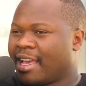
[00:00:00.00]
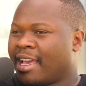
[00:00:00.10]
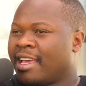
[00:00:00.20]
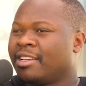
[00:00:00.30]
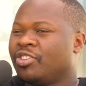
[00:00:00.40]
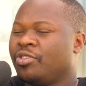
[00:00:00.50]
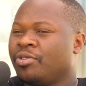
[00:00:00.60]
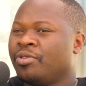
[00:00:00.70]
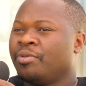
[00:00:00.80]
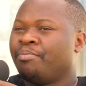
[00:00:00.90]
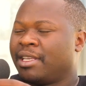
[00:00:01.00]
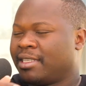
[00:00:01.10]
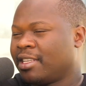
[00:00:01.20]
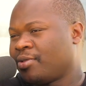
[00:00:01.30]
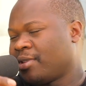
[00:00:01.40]
and do
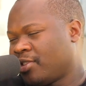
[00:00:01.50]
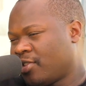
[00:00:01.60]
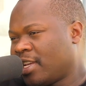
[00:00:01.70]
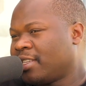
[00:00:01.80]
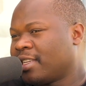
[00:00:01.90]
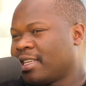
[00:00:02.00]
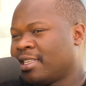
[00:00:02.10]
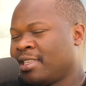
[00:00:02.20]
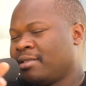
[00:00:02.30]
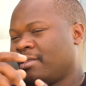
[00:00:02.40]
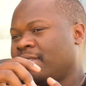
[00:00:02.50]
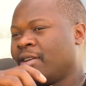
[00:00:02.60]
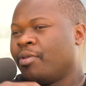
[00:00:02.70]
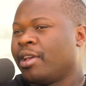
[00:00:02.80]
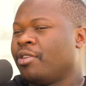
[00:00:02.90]
business with strangers as if they
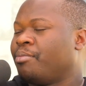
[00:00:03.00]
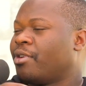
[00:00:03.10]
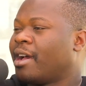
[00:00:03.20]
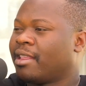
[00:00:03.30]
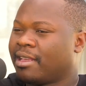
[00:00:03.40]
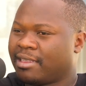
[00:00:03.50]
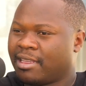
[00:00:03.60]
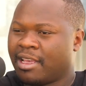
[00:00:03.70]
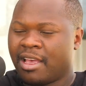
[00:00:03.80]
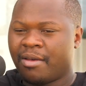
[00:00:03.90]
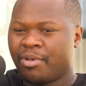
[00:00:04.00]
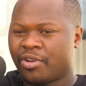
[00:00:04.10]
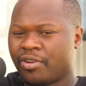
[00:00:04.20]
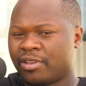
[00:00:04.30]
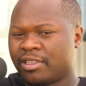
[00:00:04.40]
were your brothers.
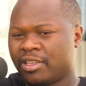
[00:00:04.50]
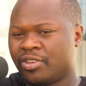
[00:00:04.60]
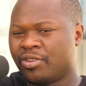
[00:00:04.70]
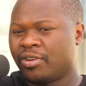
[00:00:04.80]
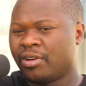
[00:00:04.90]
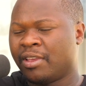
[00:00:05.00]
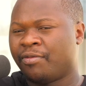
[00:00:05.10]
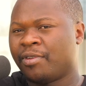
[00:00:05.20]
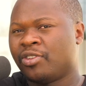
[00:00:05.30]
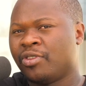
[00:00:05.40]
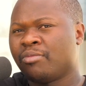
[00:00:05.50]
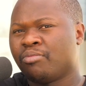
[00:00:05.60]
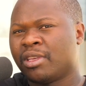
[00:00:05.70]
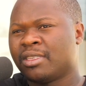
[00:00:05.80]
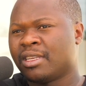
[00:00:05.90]
Because, you know, if we're doing
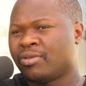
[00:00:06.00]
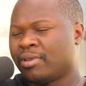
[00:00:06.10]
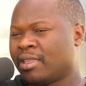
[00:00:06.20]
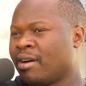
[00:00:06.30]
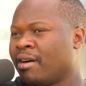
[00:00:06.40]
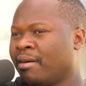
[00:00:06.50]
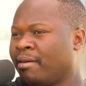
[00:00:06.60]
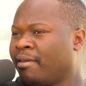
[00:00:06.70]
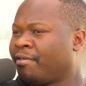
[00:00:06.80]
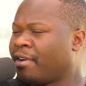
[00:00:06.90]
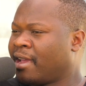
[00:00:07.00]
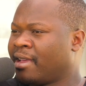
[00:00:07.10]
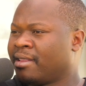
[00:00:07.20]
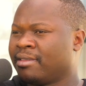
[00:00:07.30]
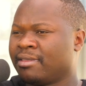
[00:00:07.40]
business with our
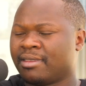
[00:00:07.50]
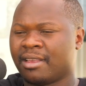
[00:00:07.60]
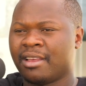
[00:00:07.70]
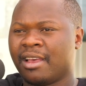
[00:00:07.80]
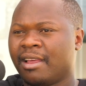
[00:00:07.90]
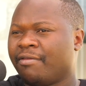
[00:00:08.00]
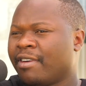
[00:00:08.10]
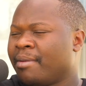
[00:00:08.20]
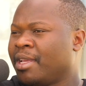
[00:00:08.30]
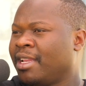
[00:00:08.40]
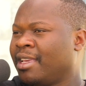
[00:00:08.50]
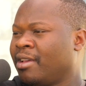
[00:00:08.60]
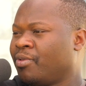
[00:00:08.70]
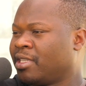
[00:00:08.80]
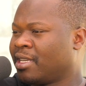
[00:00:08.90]
friends and family,
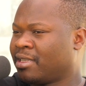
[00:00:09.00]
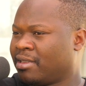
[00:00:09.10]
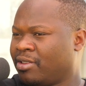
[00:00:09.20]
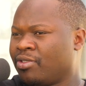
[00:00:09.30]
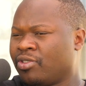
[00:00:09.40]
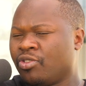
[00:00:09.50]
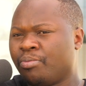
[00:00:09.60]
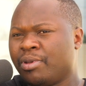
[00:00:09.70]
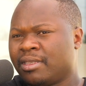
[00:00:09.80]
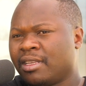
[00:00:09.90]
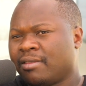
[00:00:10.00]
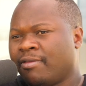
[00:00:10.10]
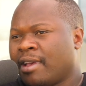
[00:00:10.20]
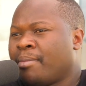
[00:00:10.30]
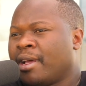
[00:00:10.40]
we just, you know, do business
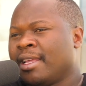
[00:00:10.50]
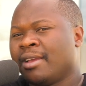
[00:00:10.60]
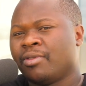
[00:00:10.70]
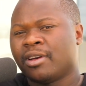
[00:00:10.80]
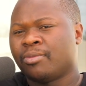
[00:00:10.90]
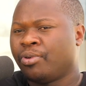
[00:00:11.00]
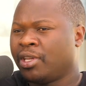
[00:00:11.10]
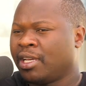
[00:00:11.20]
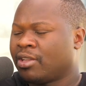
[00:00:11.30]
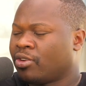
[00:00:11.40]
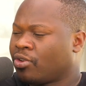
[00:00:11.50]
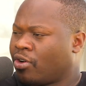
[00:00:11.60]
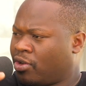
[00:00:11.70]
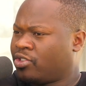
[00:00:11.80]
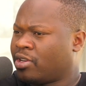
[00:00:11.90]
verbally without putting it on
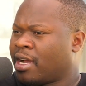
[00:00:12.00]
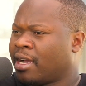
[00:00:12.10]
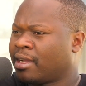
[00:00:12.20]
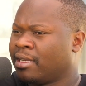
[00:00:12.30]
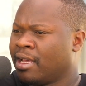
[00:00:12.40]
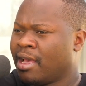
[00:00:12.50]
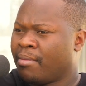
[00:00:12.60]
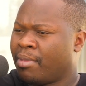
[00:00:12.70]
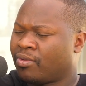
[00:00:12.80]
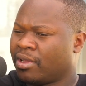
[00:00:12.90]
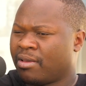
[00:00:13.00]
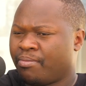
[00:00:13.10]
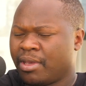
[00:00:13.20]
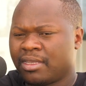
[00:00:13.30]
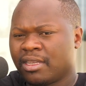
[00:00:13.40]
contract. But when the
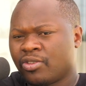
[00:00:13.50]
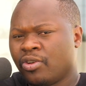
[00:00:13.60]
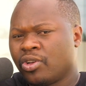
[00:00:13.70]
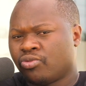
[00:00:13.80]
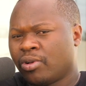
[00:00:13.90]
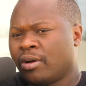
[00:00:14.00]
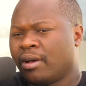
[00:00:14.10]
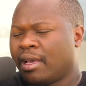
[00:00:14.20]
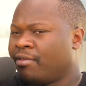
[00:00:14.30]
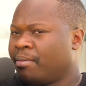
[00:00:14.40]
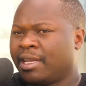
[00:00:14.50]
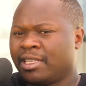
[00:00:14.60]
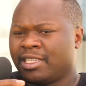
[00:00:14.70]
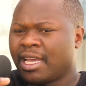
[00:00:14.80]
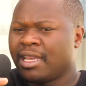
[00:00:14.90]
business goes well, everybody
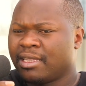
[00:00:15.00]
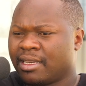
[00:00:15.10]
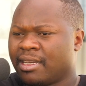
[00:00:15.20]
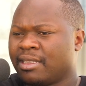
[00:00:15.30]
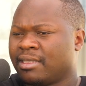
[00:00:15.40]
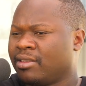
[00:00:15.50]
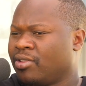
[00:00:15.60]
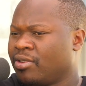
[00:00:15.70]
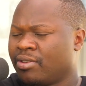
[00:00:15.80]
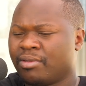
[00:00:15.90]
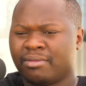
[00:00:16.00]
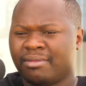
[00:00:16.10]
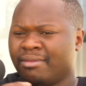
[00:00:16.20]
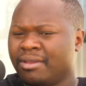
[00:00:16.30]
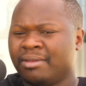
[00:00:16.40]
changes, you know,
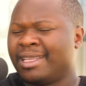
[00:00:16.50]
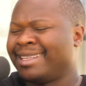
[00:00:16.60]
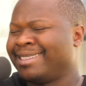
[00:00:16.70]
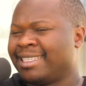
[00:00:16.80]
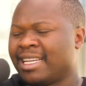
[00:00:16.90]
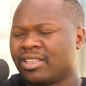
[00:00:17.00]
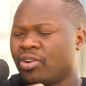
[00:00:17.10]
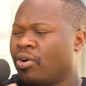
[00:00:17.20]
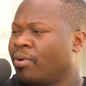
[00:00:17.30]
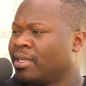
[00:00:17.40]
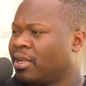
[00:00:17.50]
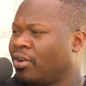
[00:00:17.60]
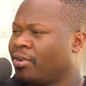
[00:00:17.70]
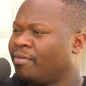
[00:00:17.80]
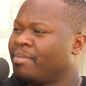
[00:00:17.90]
there's just always a
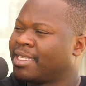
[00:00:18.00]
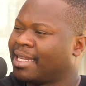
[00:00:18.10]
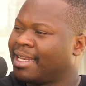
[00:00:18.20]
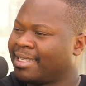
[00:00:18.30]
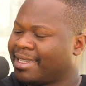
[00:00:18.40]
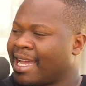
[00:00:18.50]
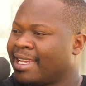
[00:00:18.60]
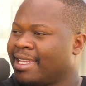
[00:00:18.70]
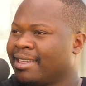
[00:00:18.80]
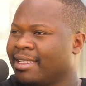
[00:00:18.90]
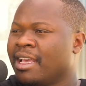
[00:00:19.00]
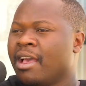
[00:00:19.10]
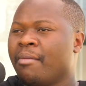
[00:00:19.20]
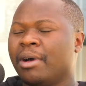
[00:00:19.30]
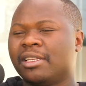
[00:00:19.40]
lot of misunderstanding.
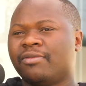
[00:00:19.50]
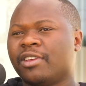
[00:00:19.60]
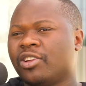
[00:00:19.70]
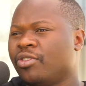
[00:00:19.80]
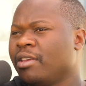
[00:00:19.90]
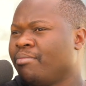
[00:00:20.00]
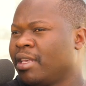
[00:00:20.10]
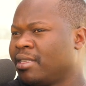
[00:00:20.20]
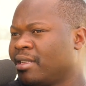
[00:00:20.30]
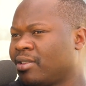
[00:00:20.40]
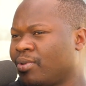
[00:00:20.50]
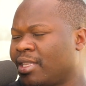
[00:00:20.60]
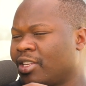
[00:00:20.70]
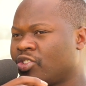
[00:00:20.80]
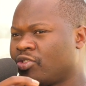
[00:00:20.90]
But if you're doing business with
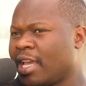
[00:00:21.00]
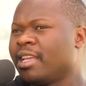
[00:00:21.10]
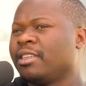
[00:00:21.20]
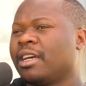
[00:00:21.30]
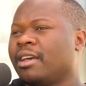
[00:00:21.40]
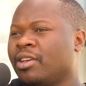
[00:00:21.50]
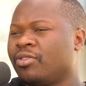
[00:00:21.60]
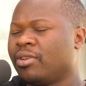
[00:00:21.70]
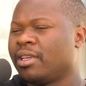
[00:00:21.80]
a stranger, you